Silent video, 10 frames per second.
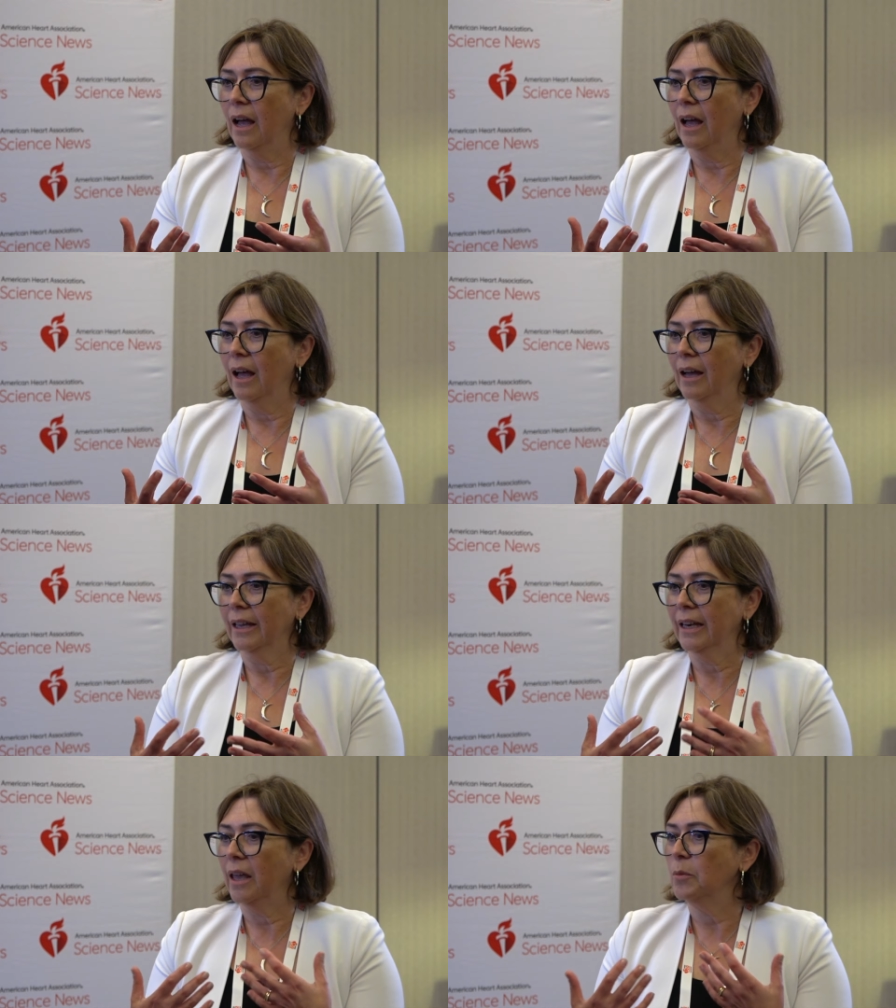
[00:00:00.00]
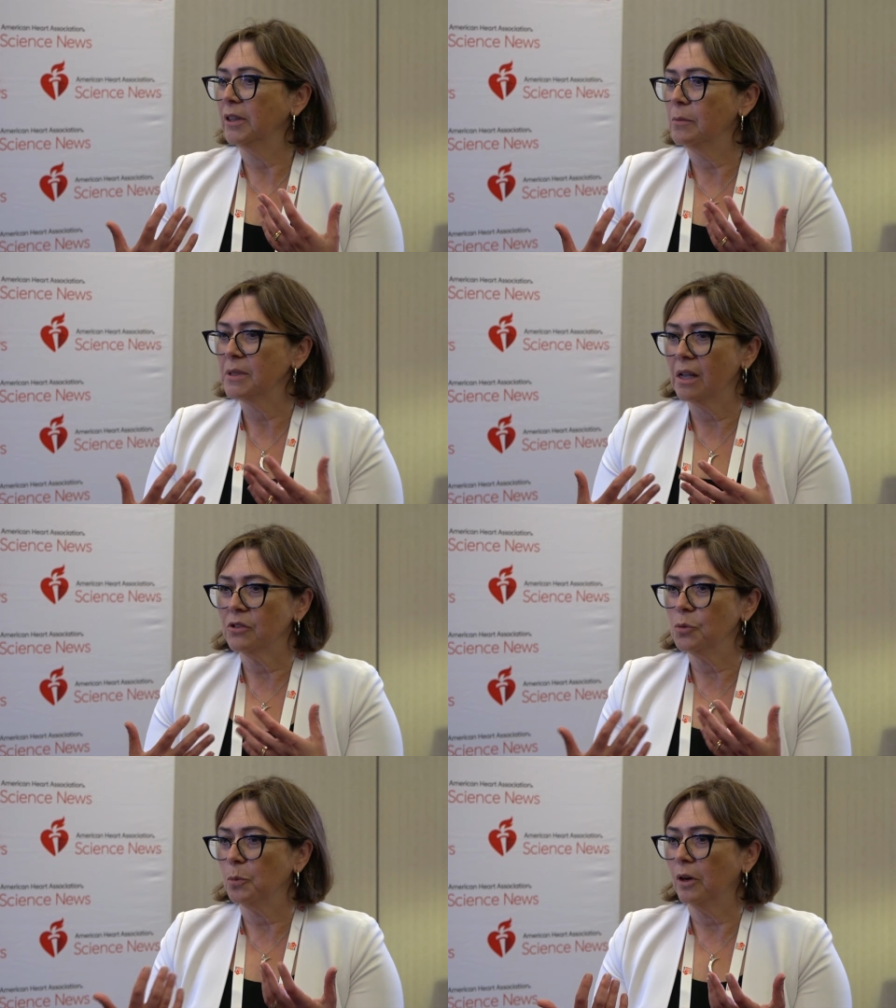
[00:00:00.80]
uh, enable
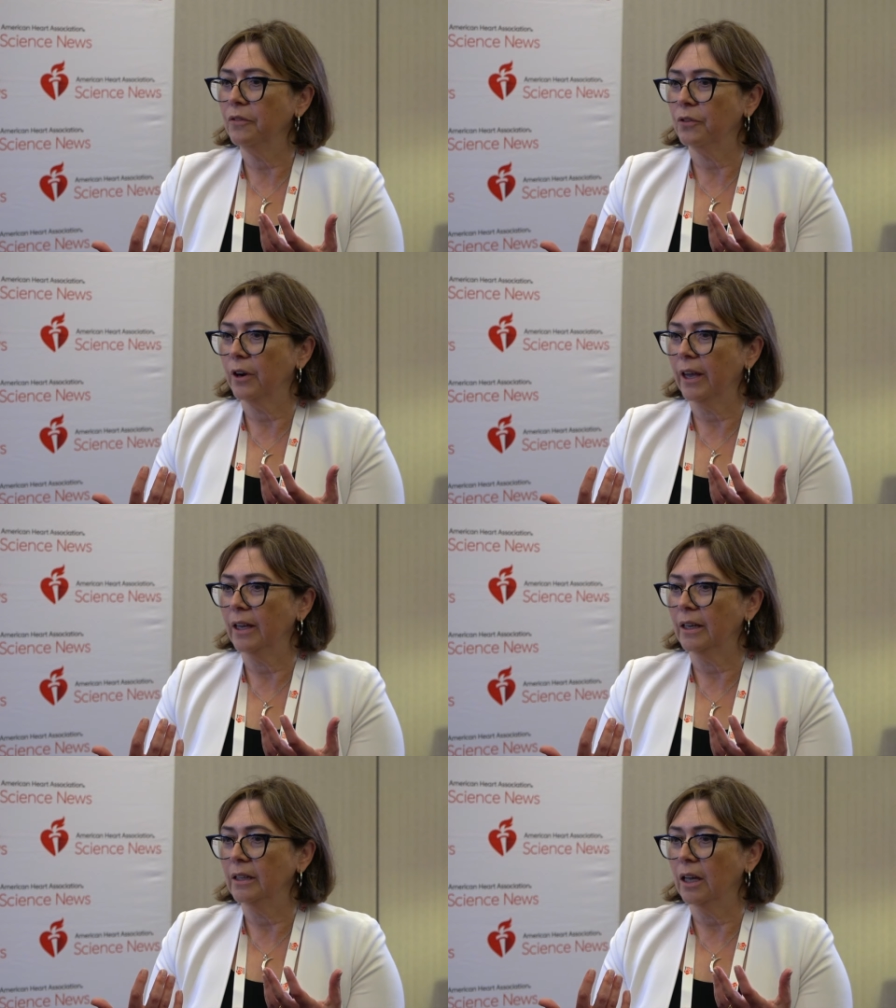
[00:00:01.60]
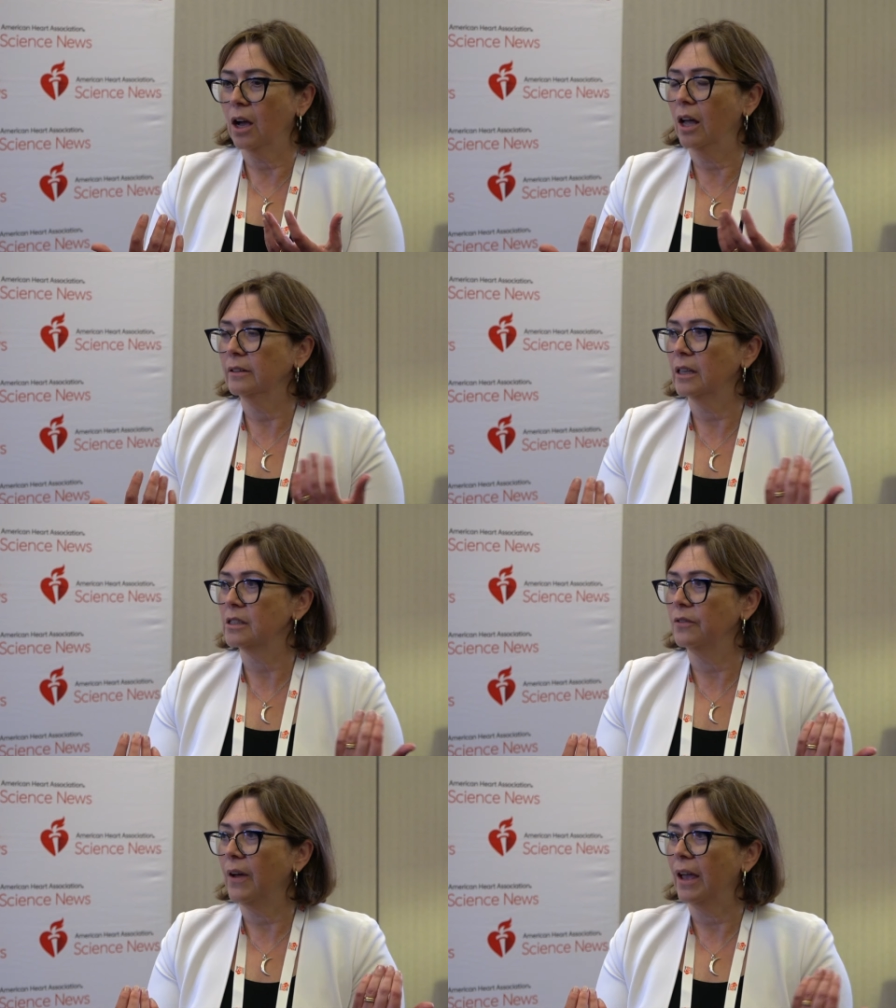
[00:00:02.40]
themselves to proliferate in the
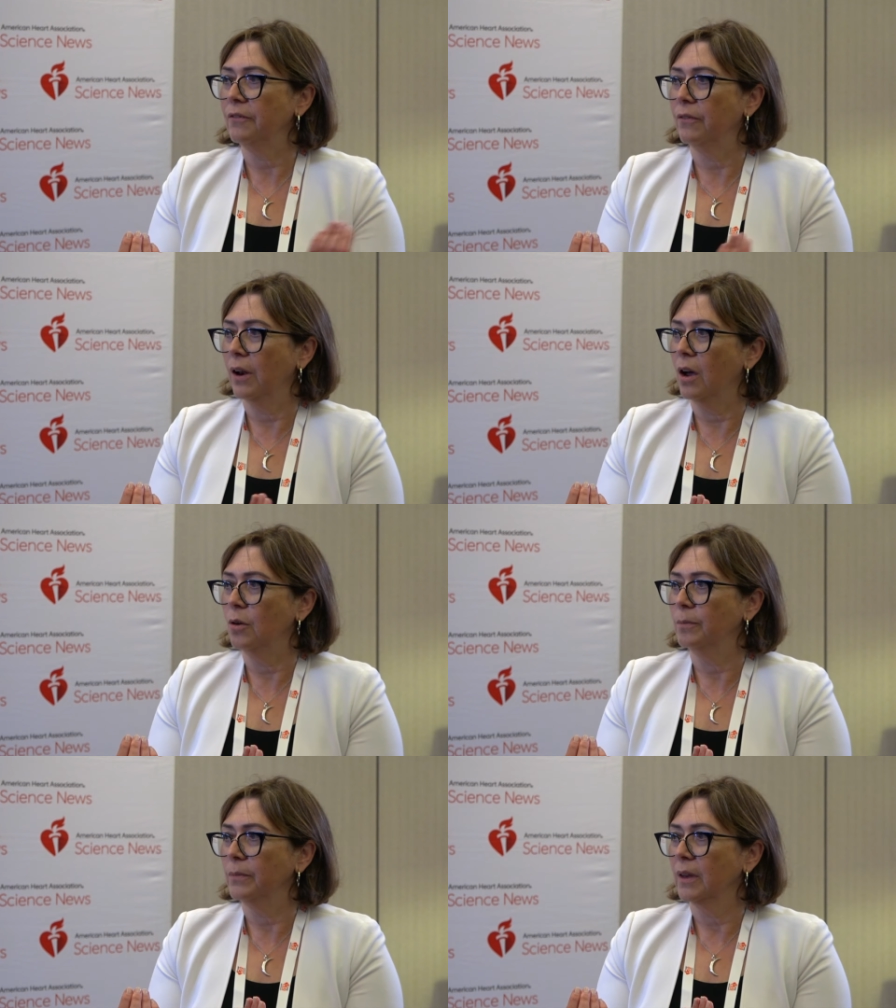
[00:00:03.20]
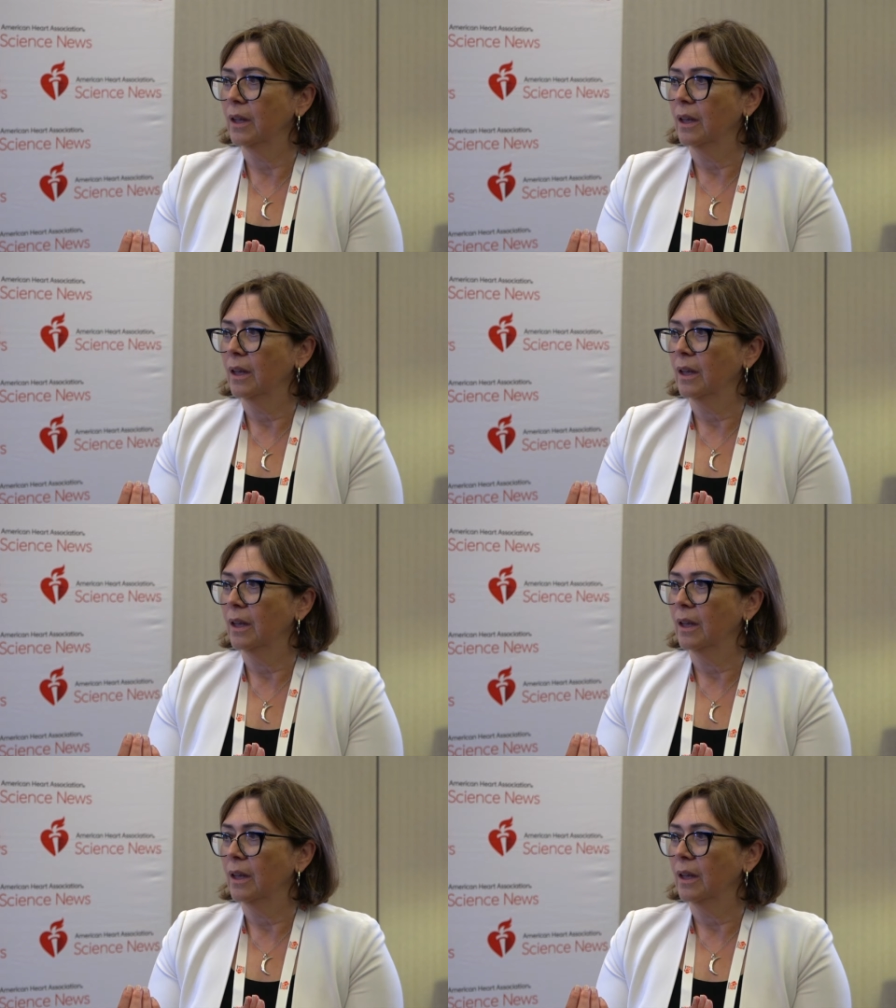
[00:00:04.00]
context of high flow?